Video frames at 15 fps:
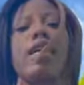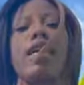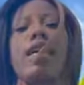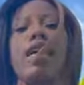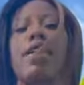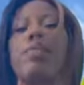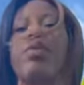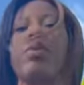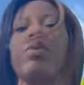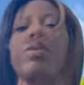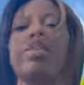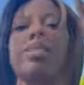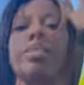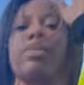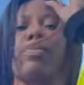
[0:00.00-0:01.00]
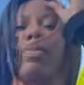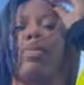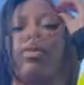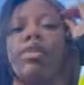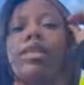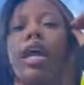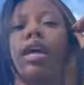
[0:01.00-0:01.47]
if you can see from
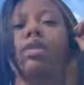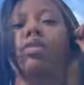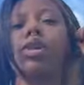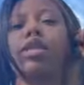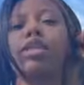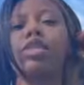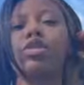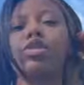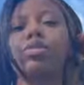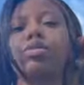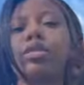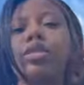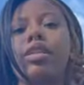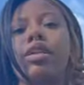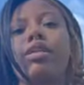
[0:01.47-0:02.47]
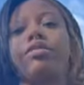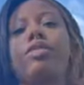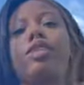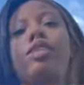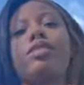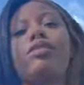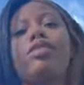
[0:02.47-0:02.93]
the title and description of
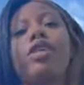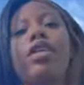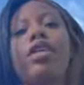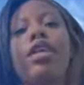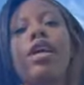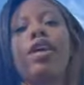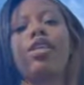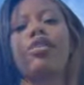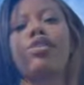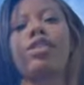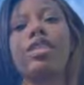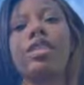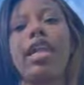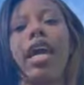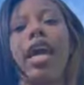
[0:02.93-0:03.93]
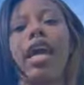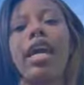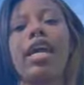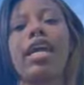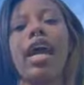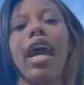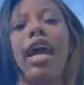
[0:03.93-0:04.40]
this video,
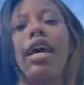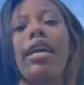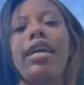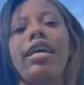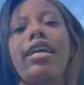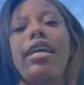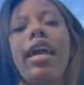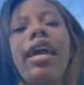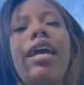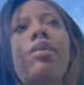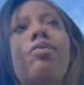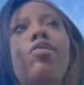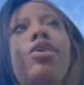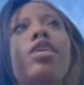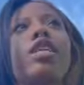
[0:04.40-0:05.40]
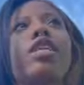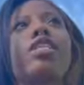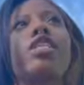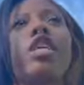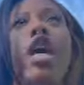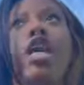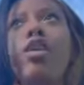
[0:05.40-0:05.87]
today I came with a
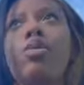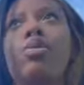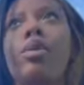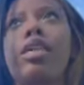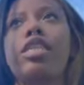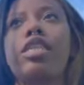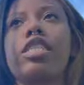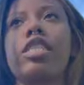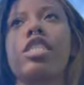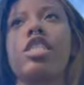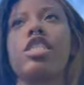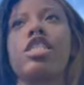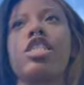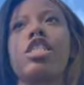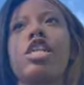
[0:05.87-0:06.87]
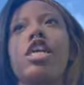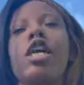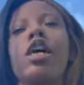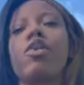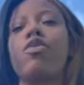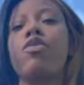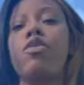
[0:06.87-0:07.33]
channeled message
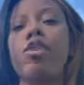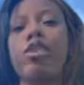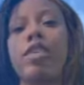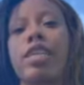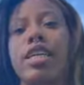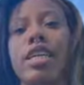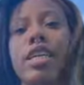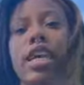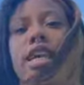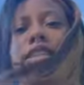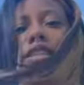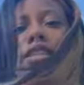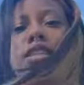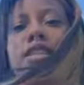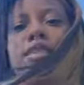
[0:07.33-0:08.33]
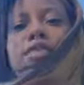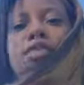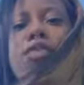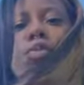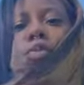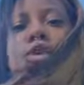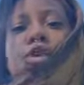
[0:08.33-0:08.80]
for the collective,
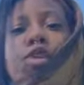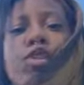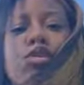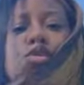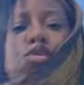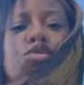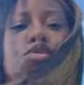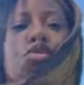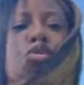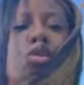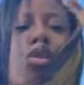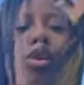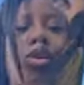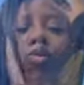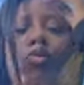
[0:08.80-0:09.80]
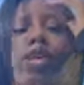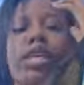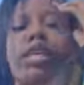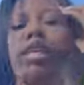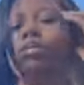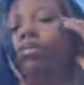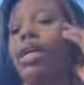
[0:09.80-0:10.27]
per usual, our
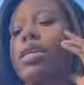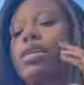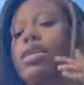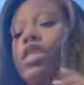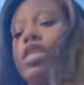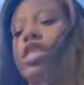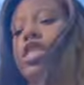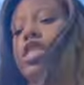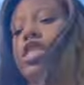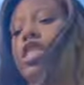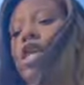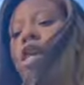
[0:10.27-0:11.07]
weekly message.